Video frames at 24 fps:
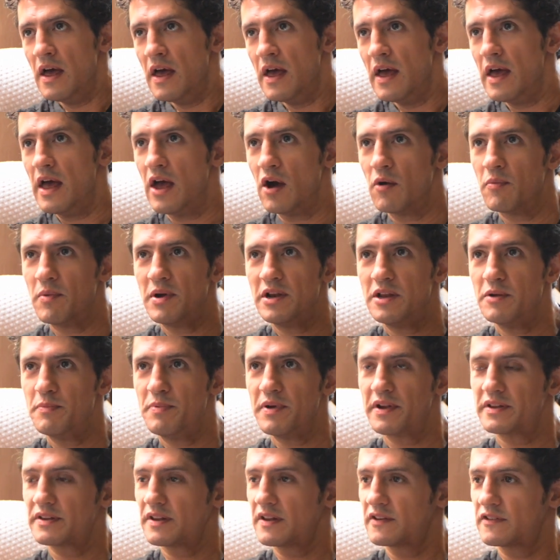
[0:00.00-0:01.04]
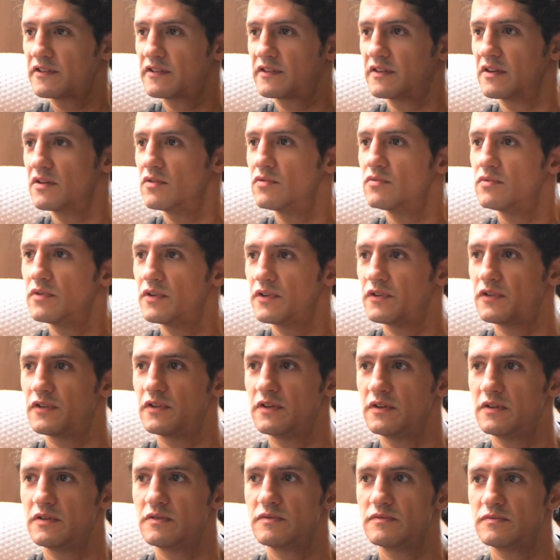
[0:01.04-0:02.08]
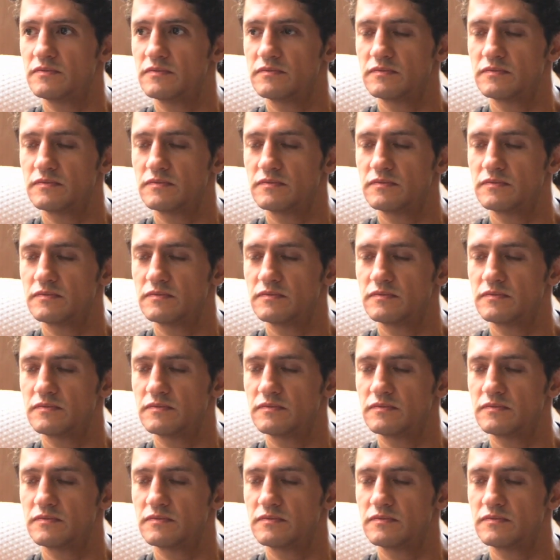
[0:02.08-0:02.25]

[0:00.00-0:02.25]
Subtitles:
é uma libertação, assim.